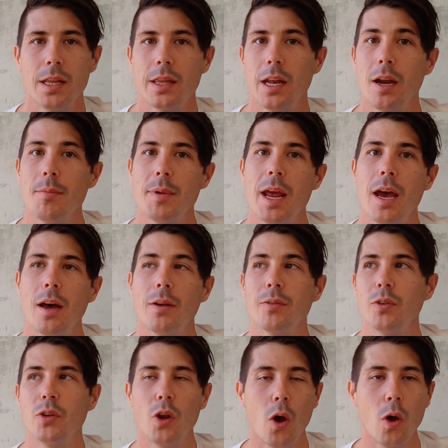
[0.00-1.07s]
that I'm now
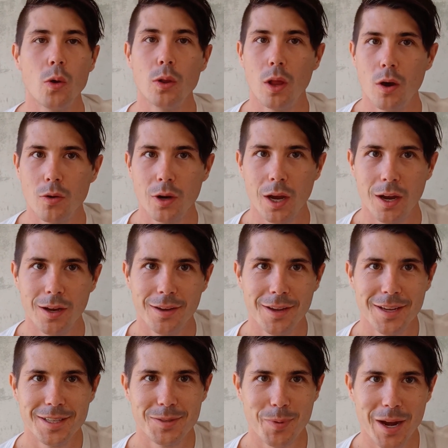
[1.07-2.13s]
no longer
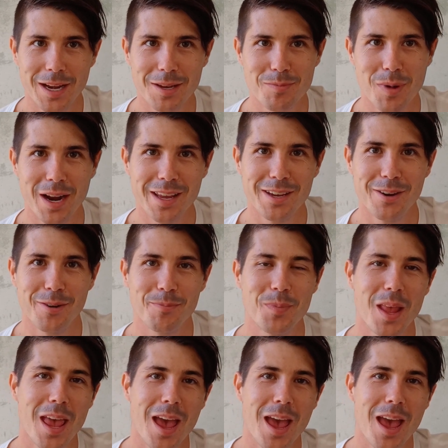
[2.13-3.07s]
spending money on.